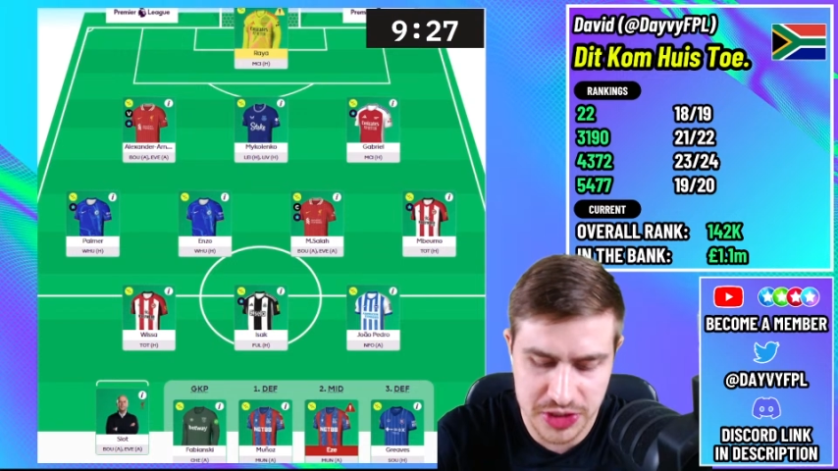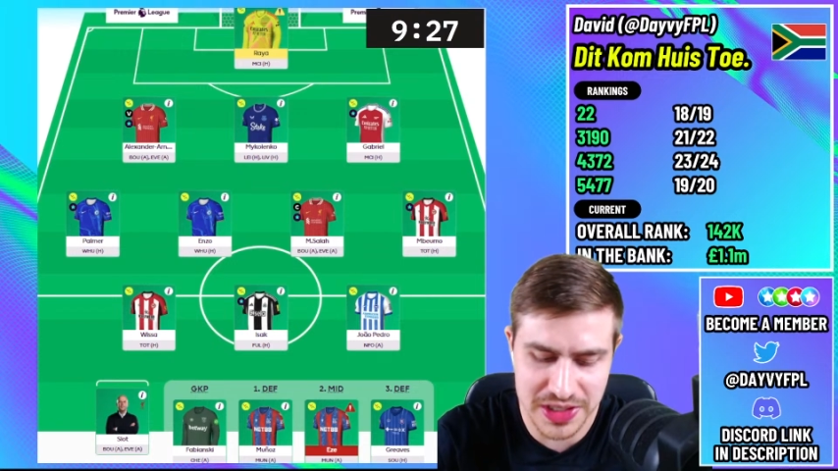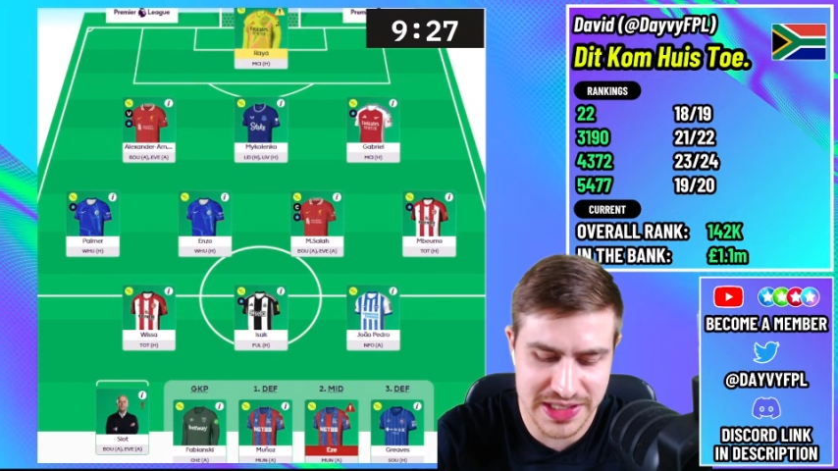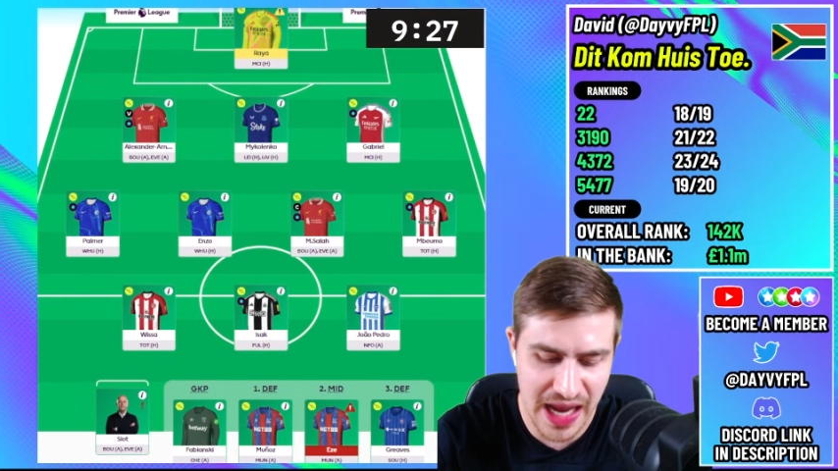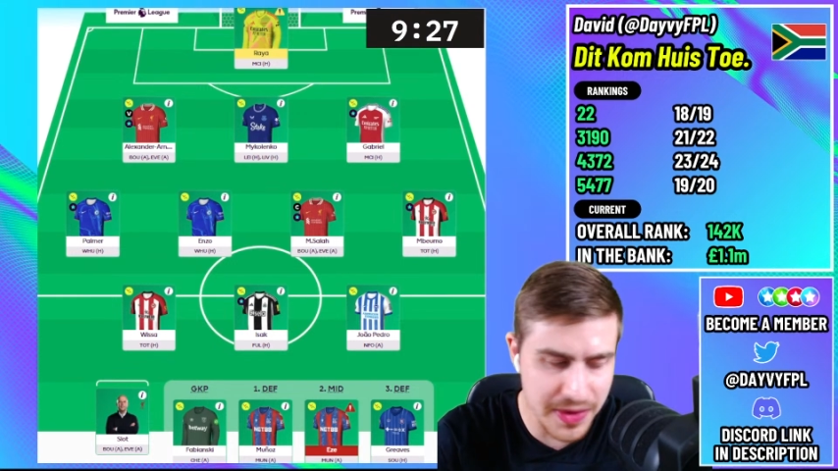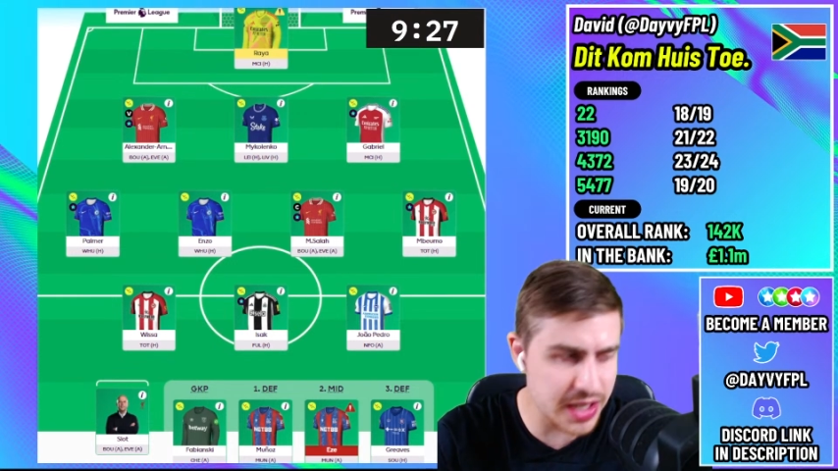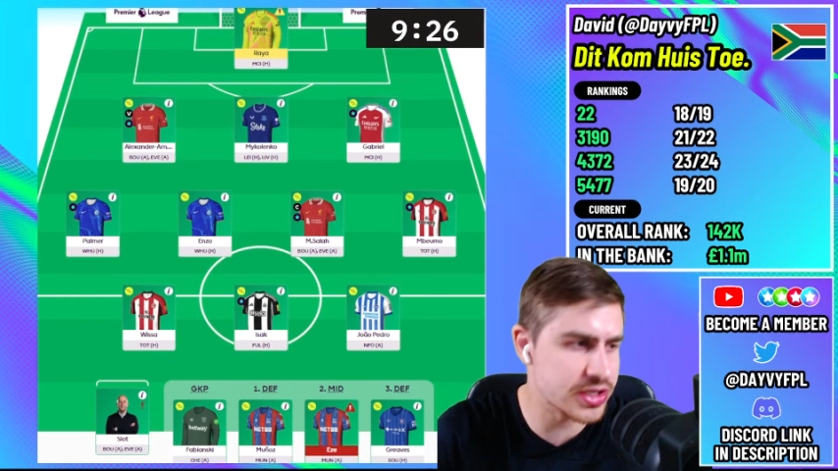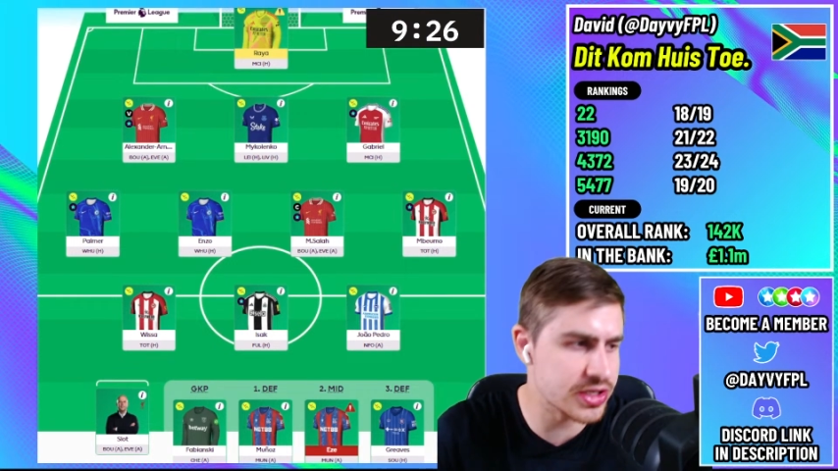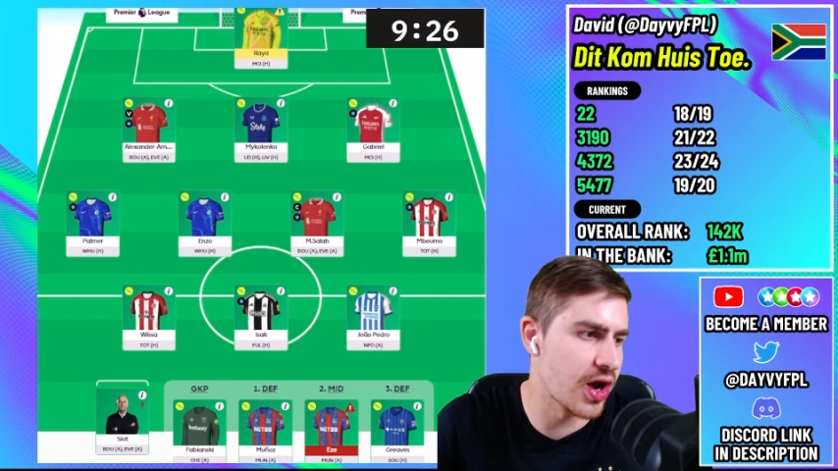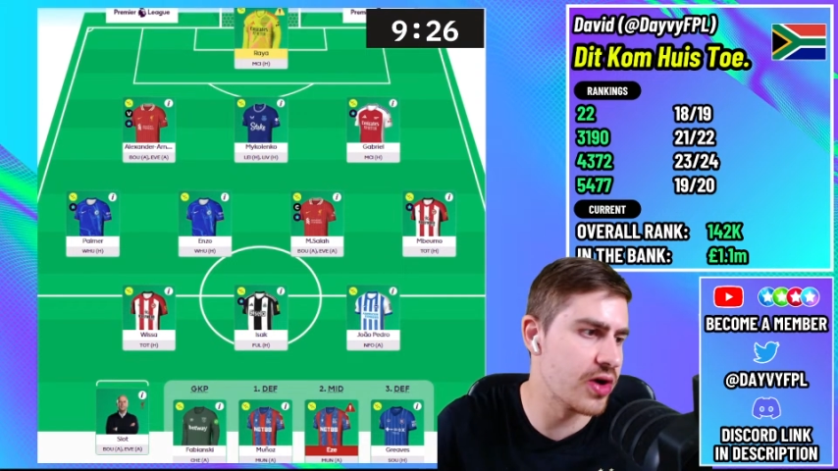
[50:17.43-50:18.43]
So with 10 minutes
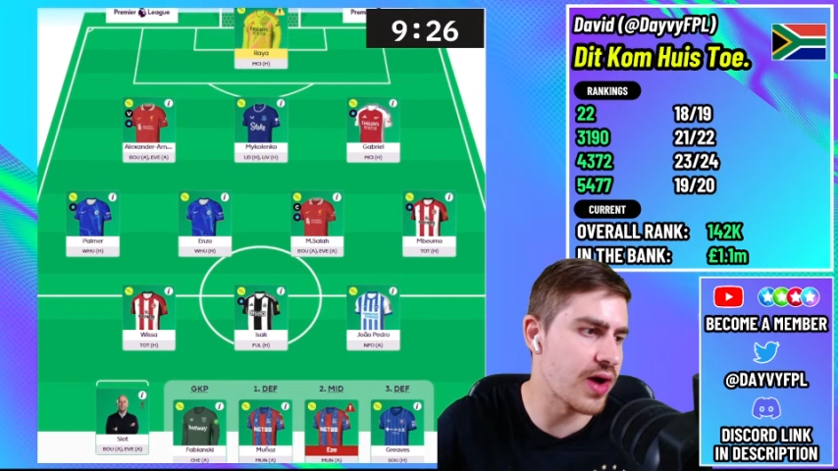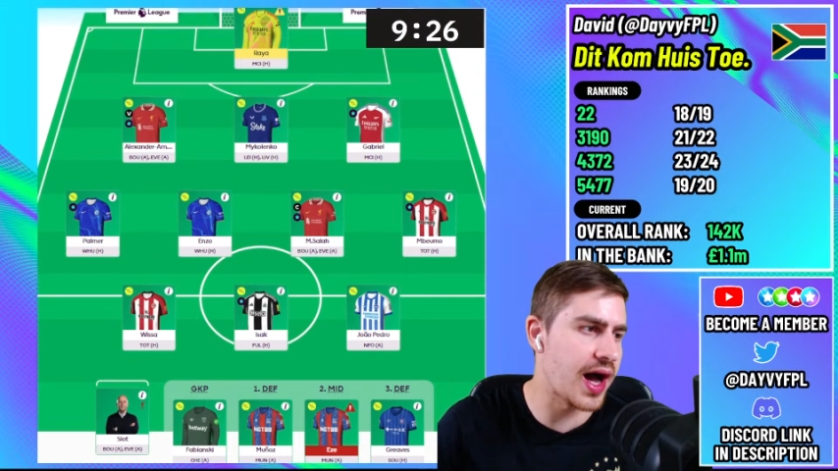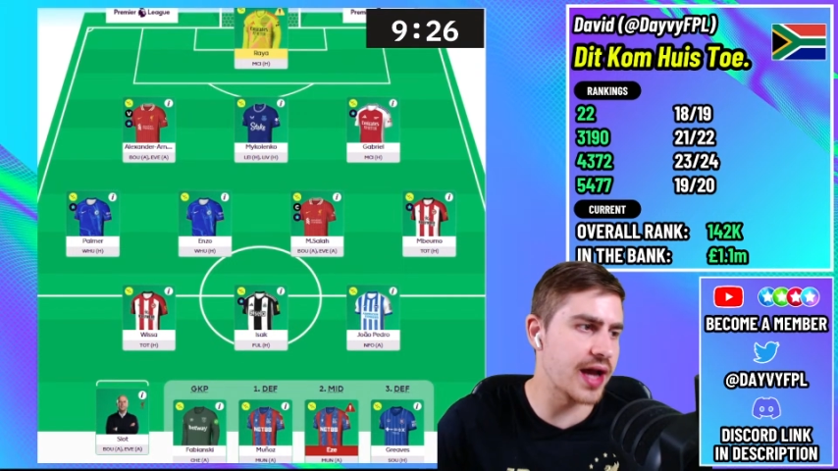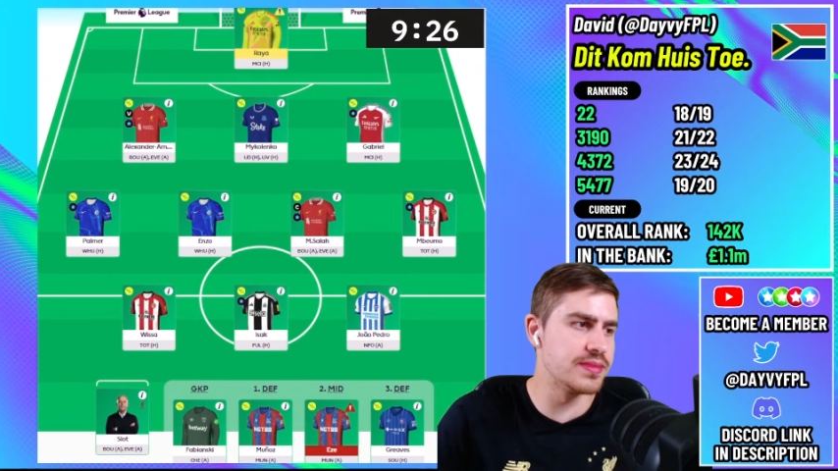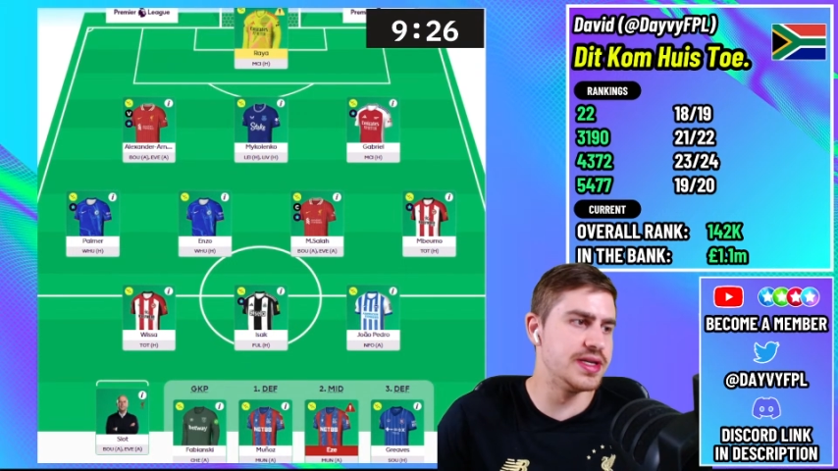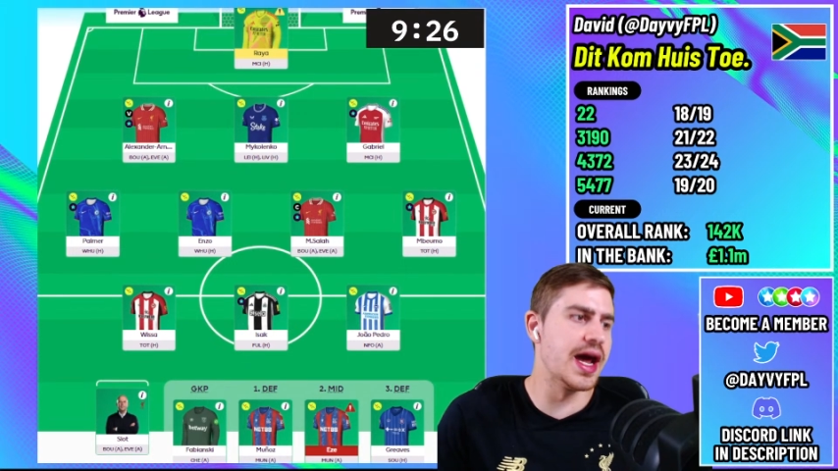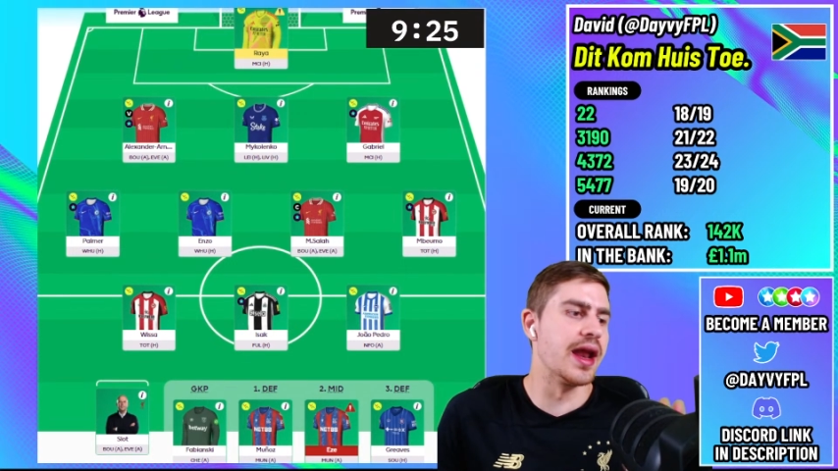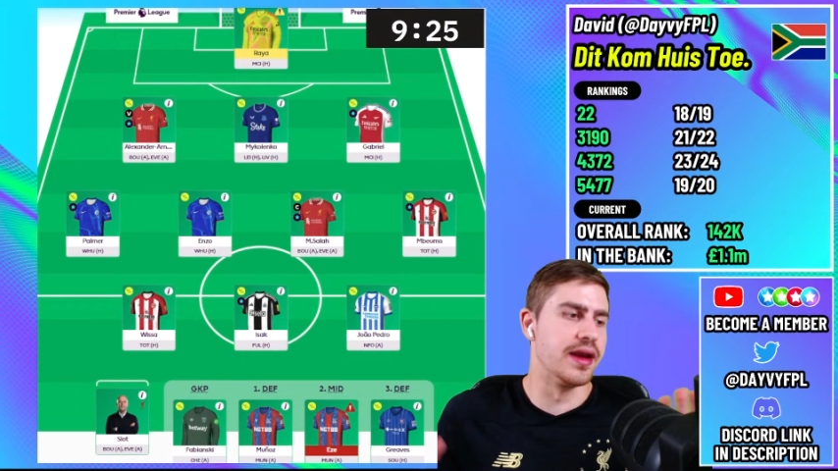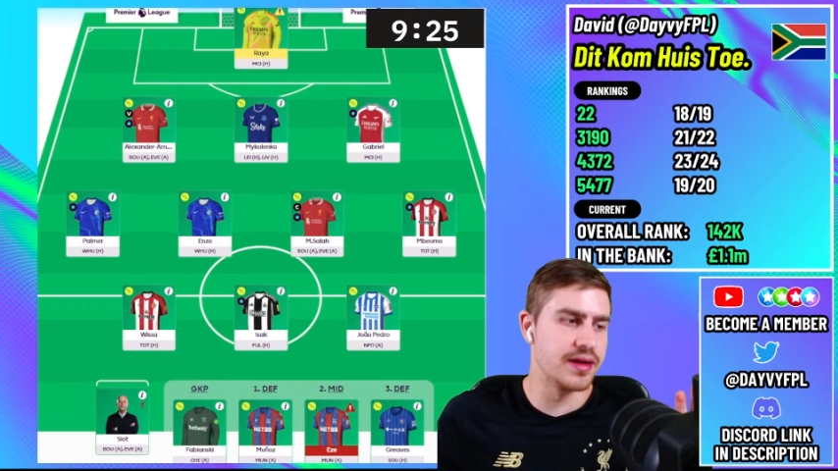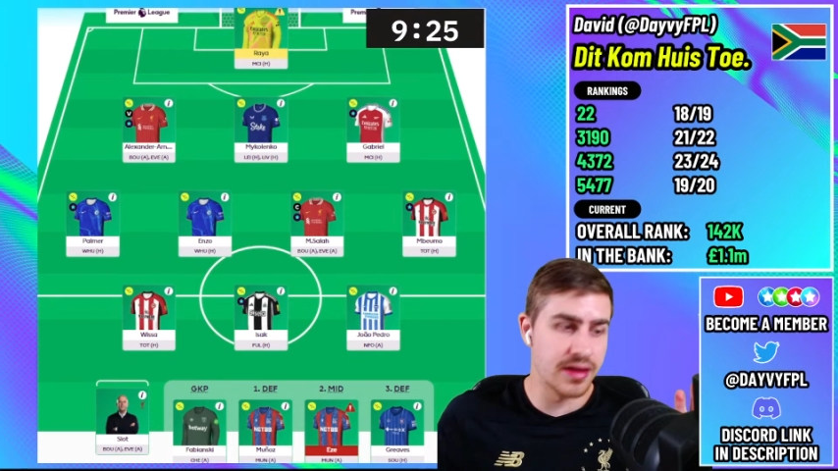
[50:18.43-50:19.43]
to go, I'm
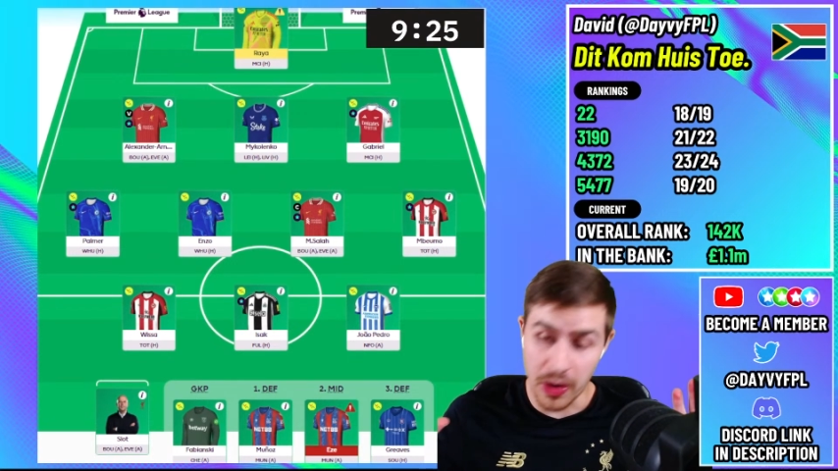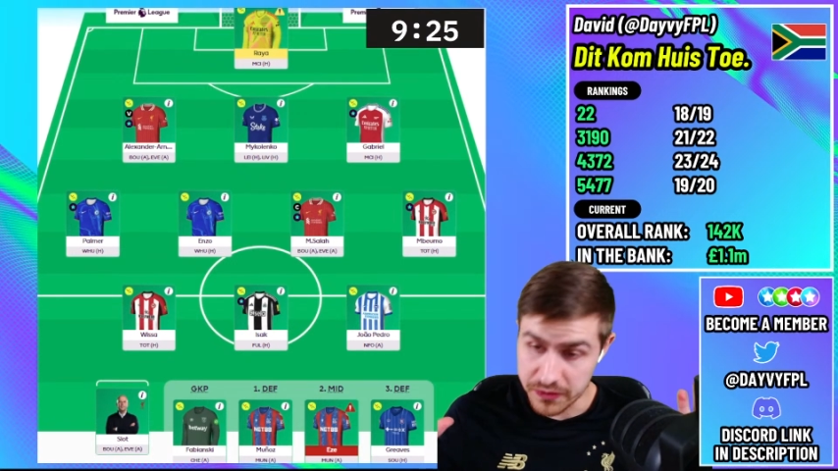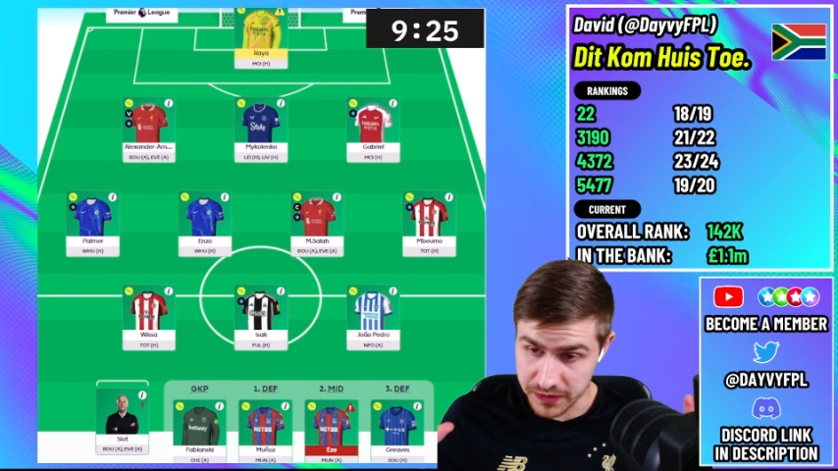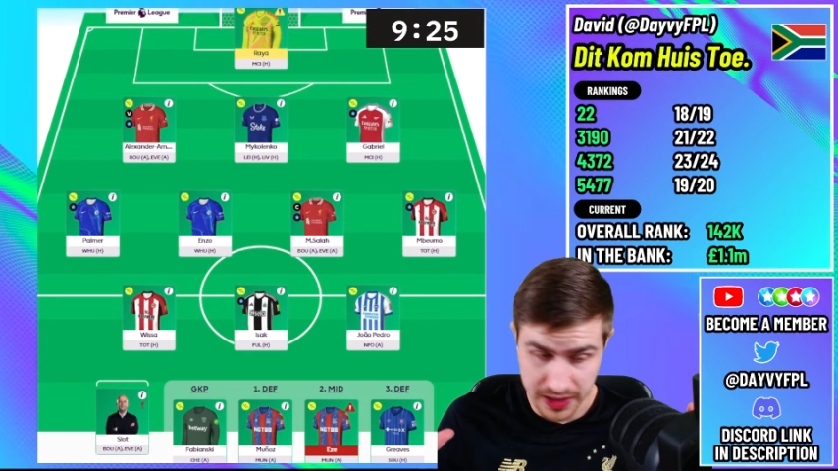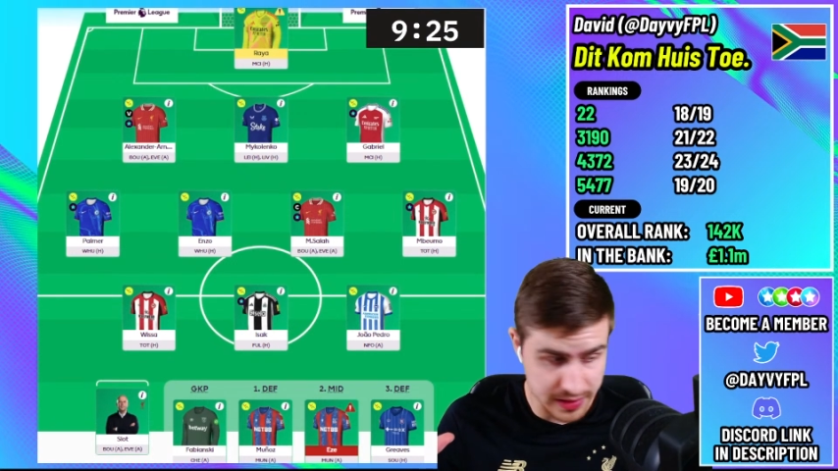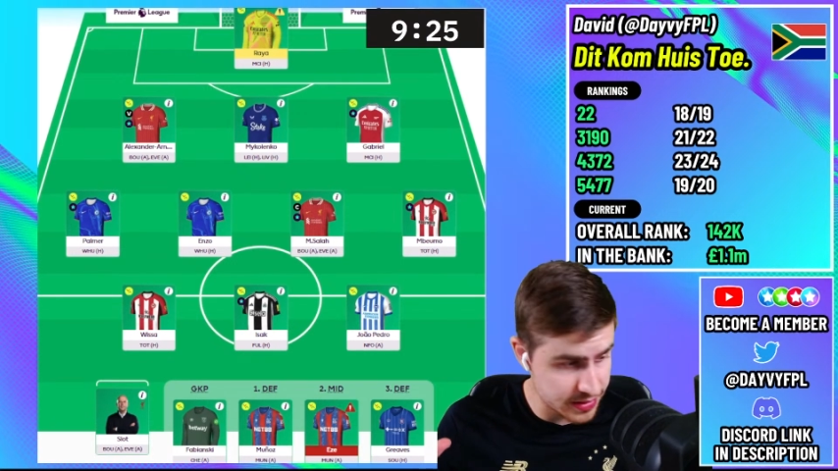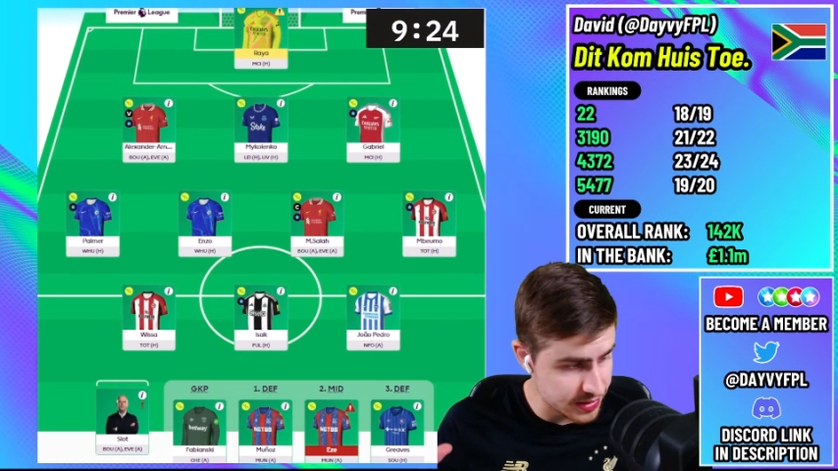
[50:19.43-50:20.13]
done, hopefully.